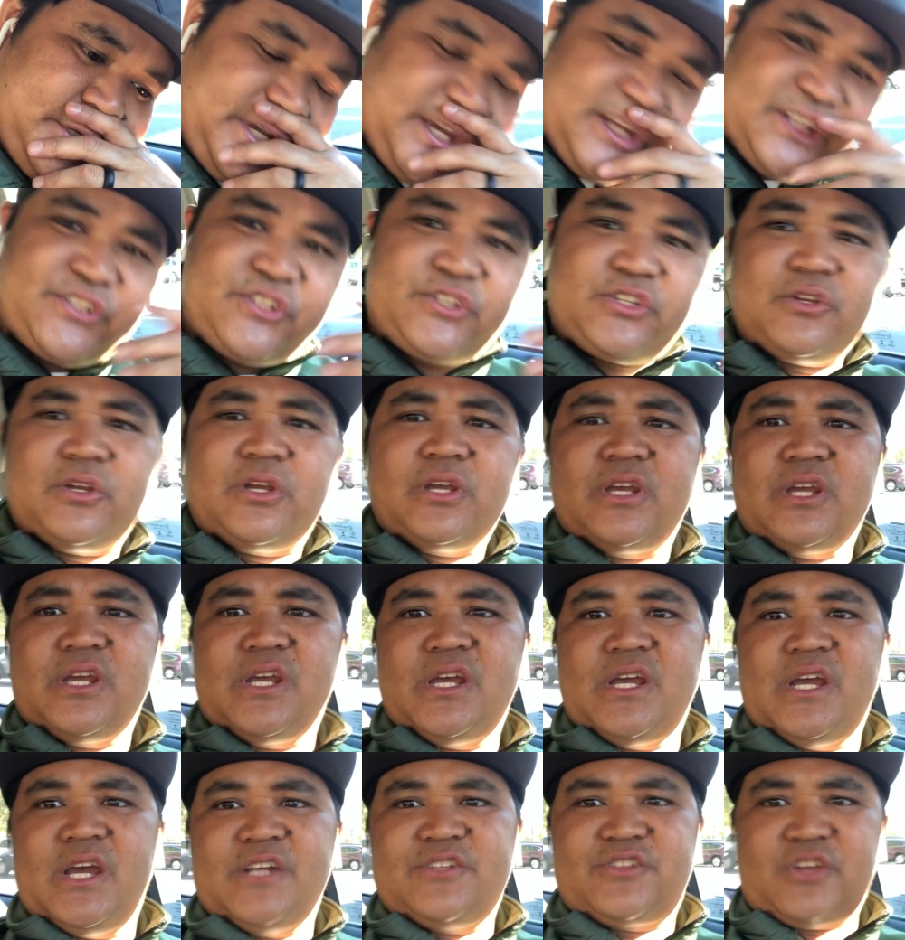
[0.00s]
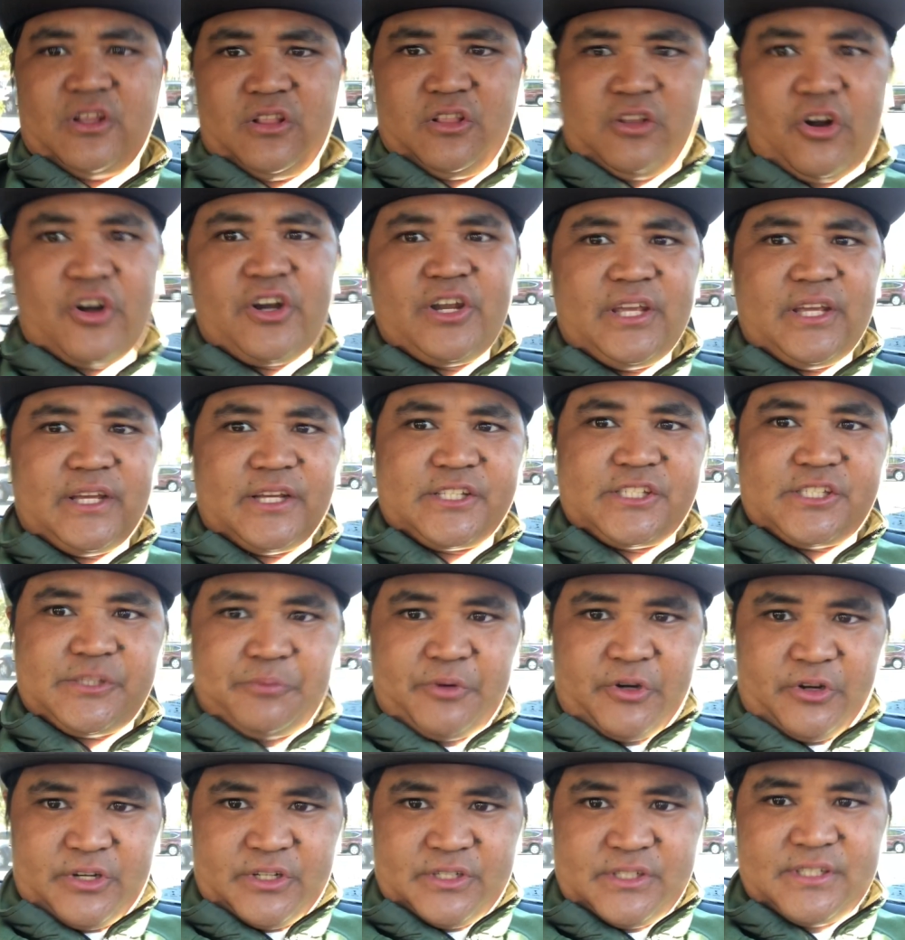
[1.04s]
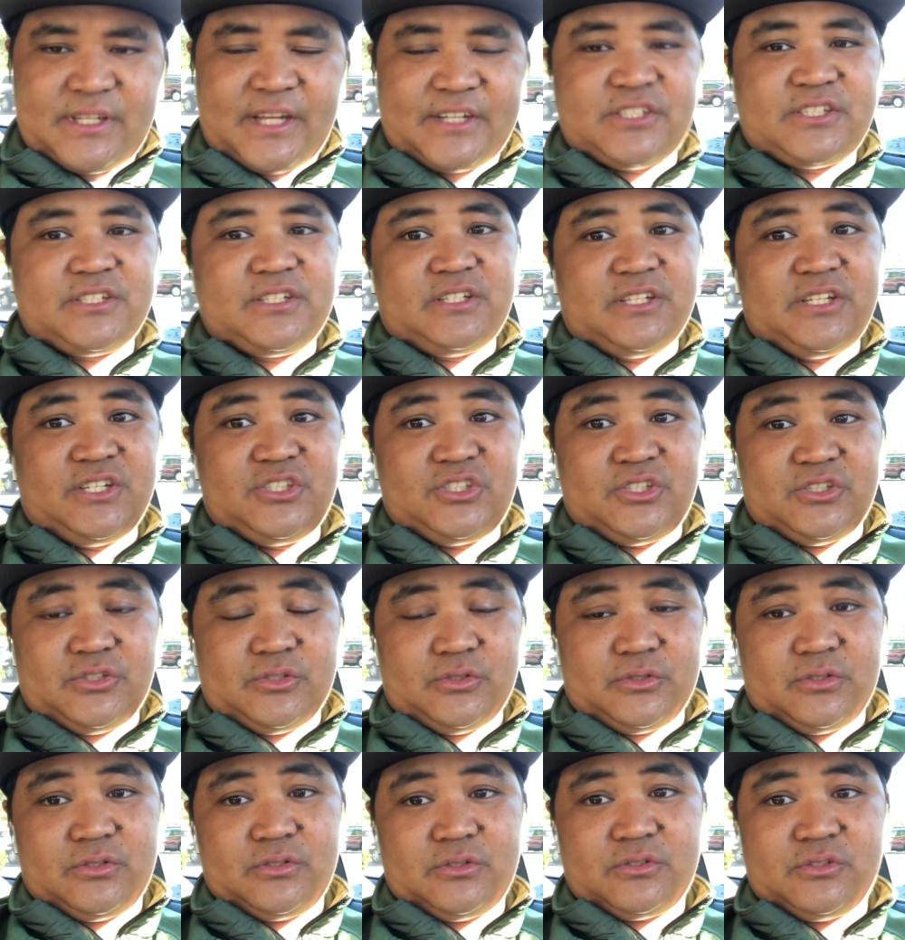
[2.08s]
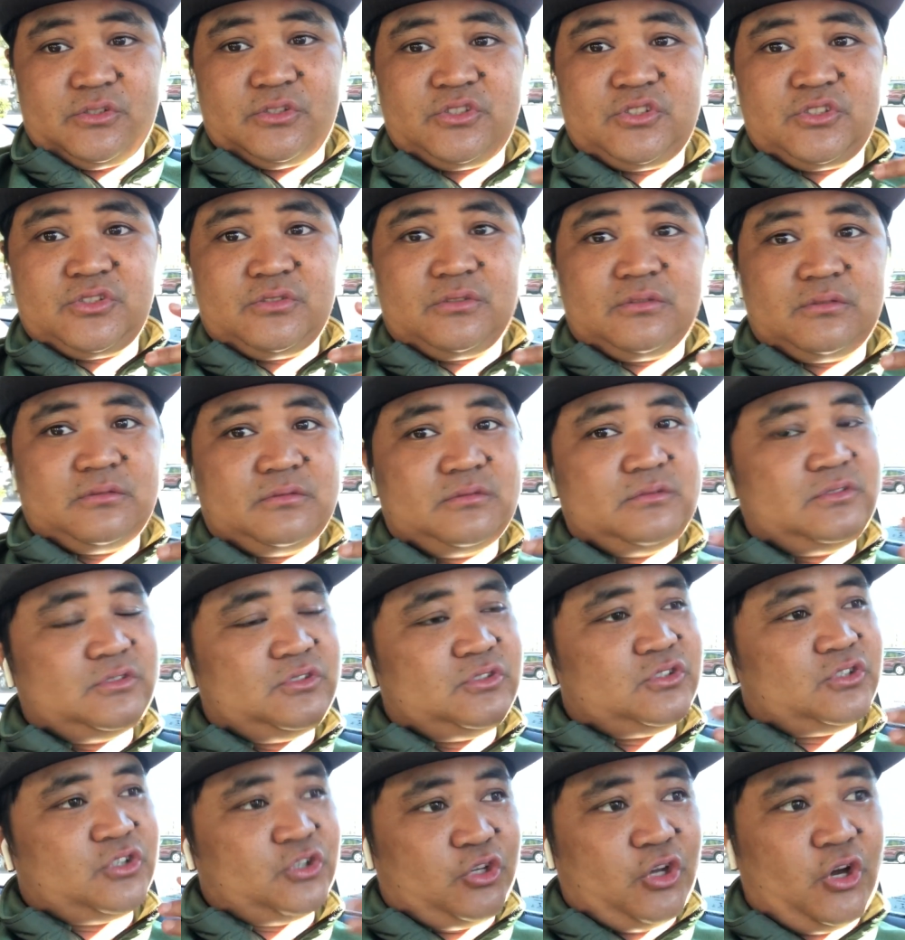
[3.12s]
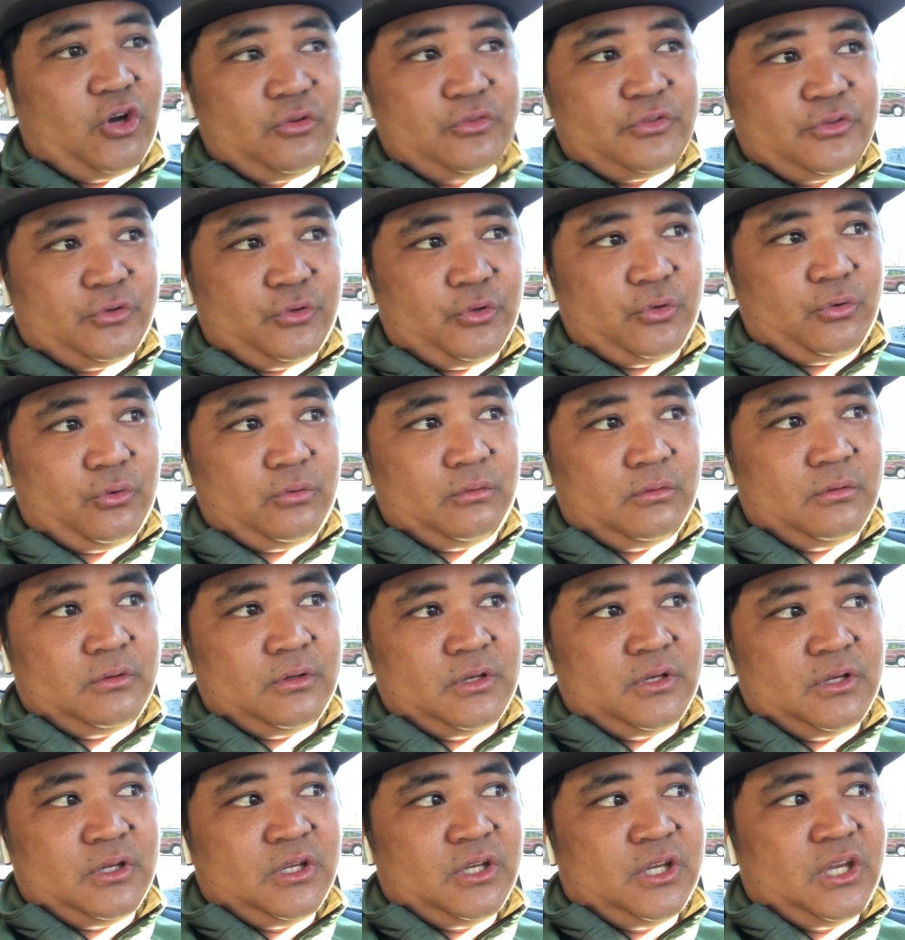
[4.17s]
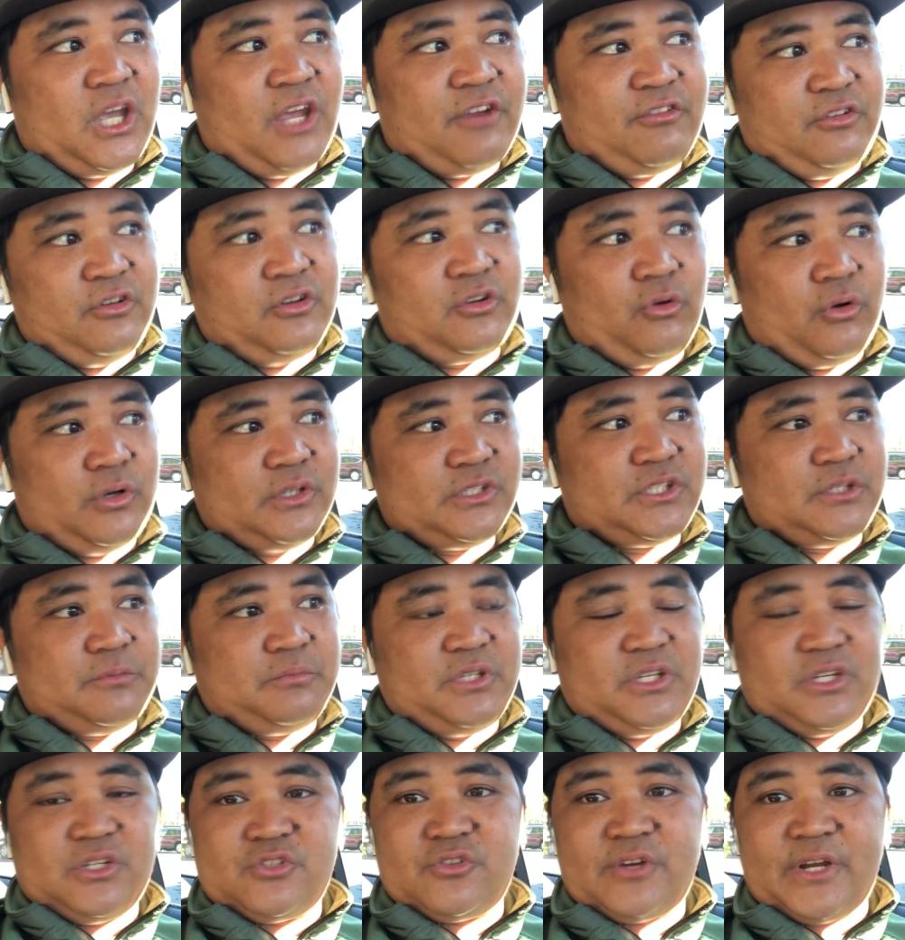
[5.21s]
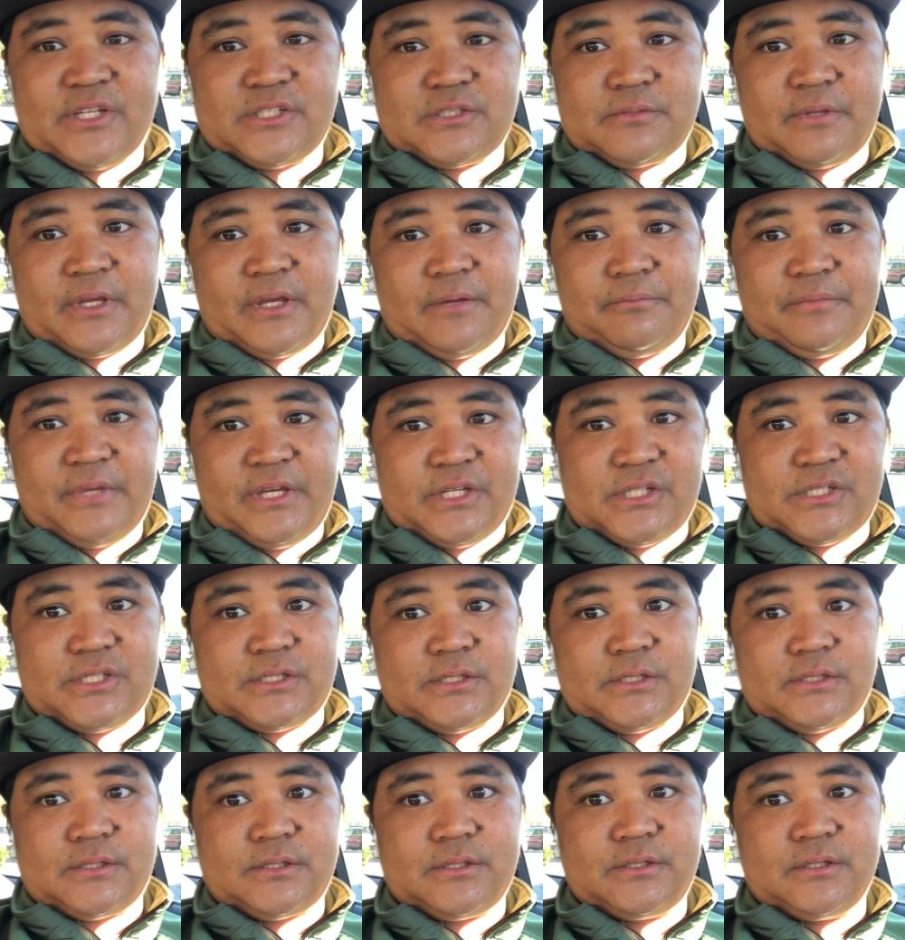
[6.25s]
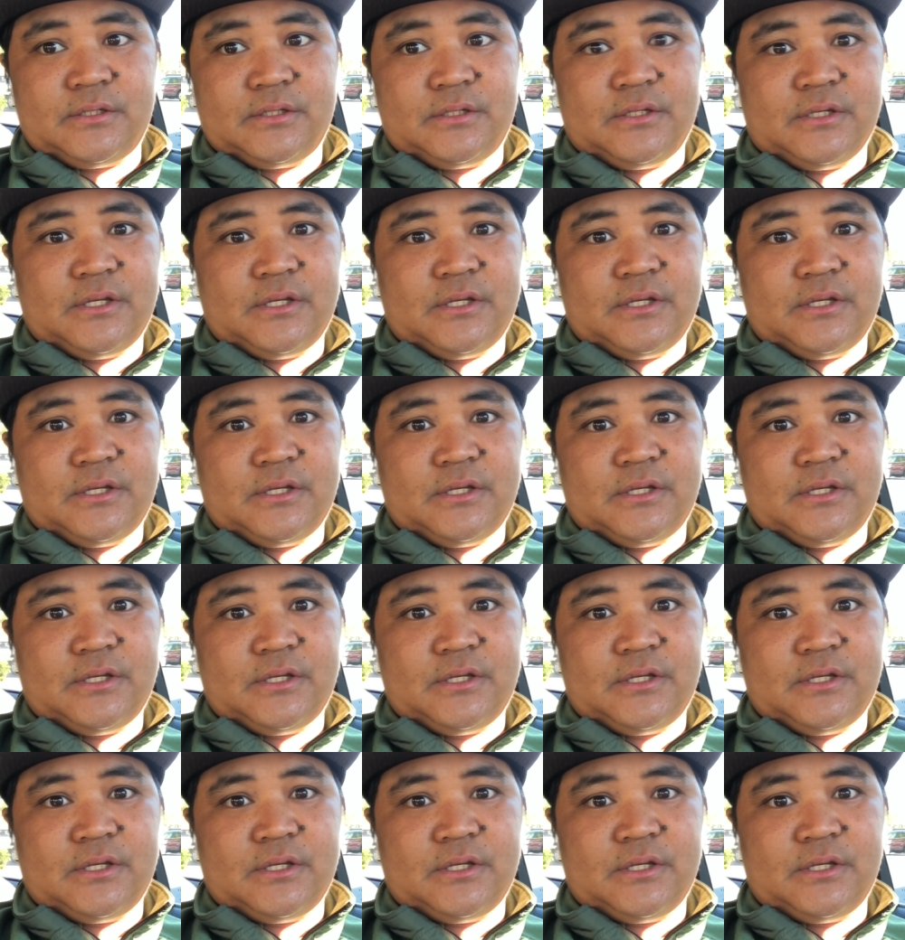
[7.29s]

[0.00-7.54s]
It's a learning experience that you need to go through if you're going to be a transplant patient.